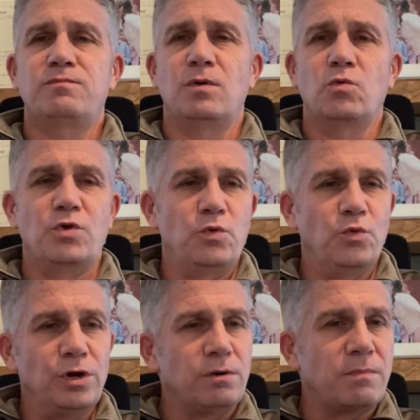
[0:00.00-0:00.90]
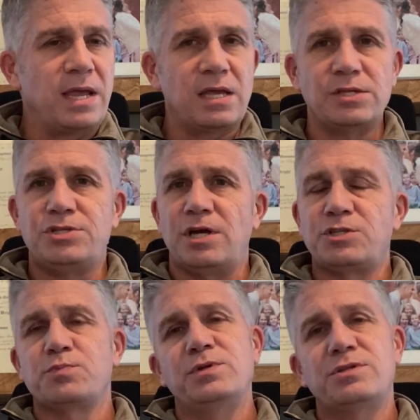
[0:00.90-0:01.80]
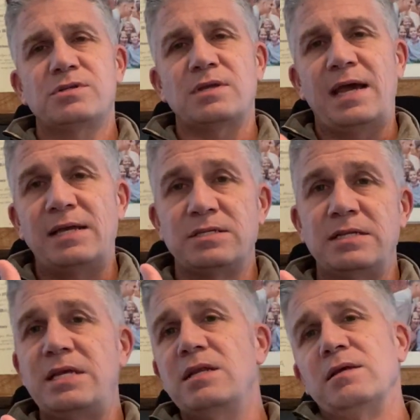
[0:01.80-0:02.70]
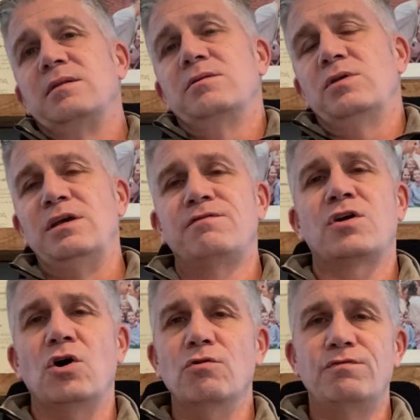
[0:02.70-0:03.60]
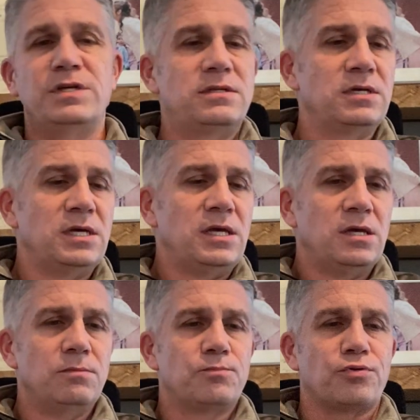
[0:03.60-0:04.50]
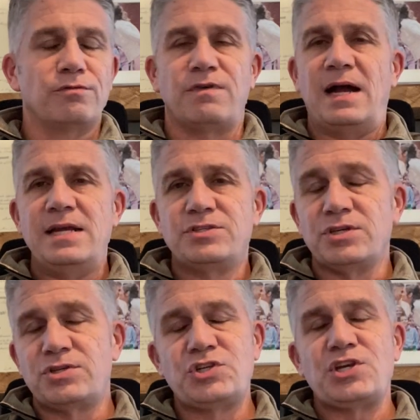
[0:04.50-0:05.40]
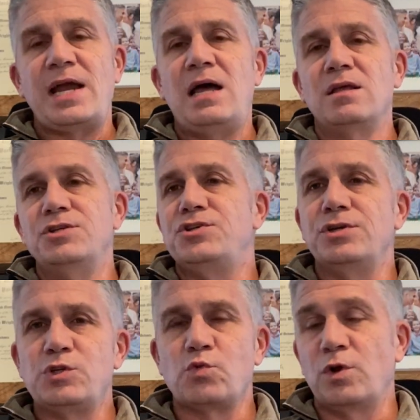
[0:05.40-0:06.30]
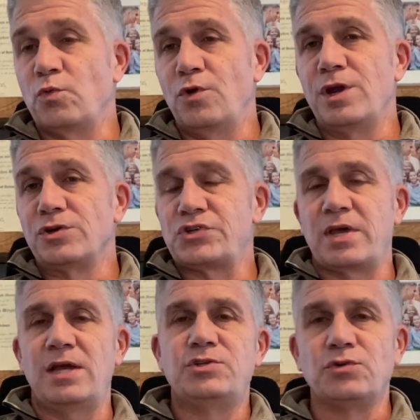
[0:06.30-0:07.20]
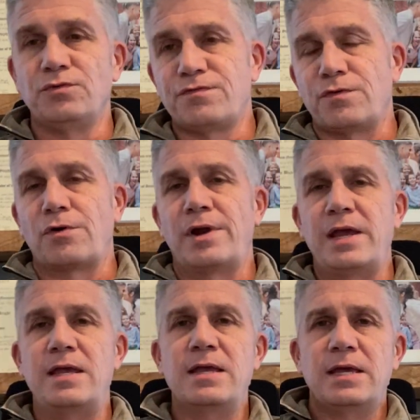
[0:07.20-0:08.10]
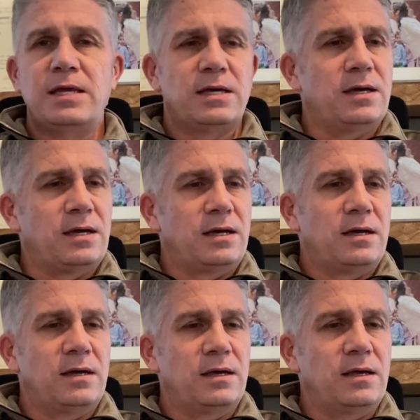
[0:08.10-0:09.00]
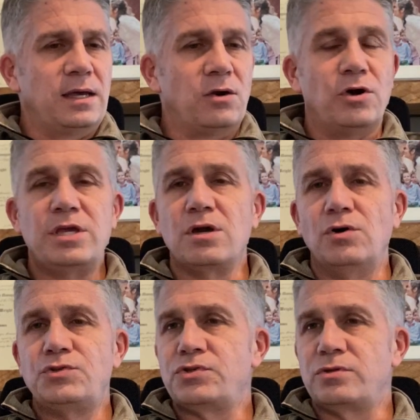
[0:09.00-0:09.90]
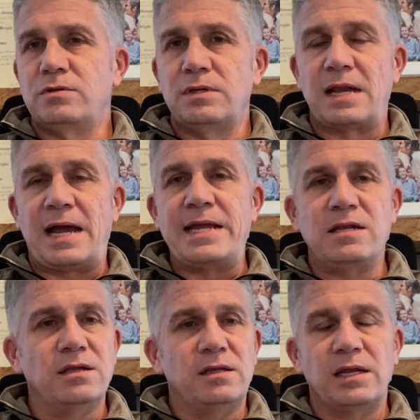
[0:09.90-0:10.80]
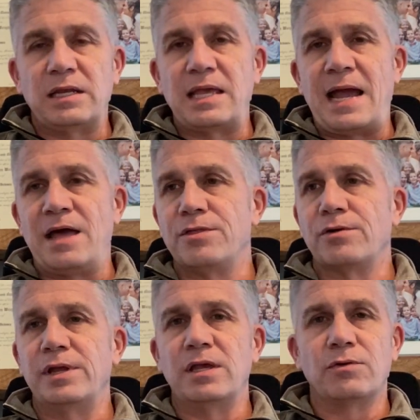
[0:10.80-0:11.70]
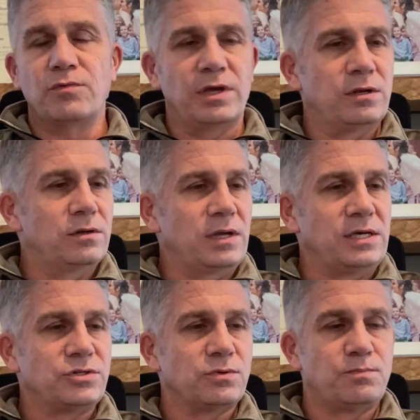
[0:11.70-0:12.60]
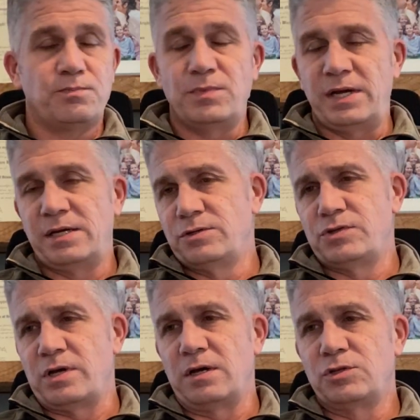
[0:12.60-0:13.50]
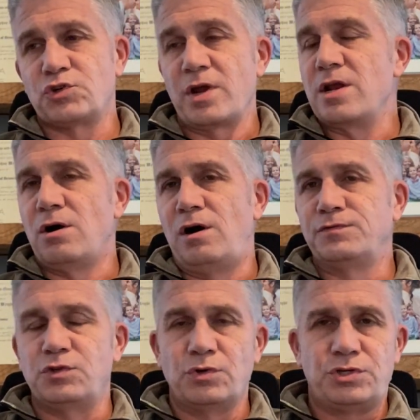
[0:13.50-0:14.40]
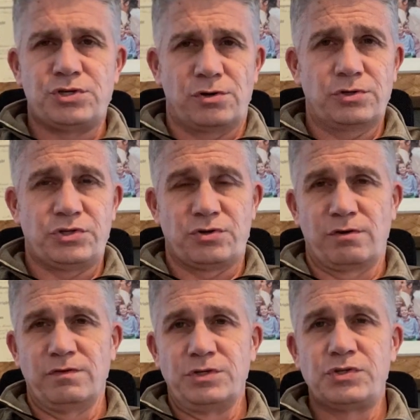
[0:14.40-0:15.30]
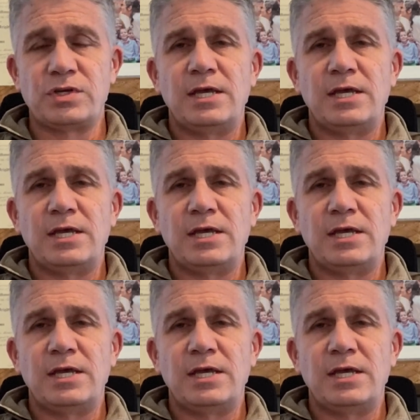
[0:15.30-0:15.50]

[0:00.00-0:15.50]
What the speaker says: but we will make adjustments as needed if COVID provides us challenges when we are scheduled for an oikos night and gathering and as a trade-off to a church service.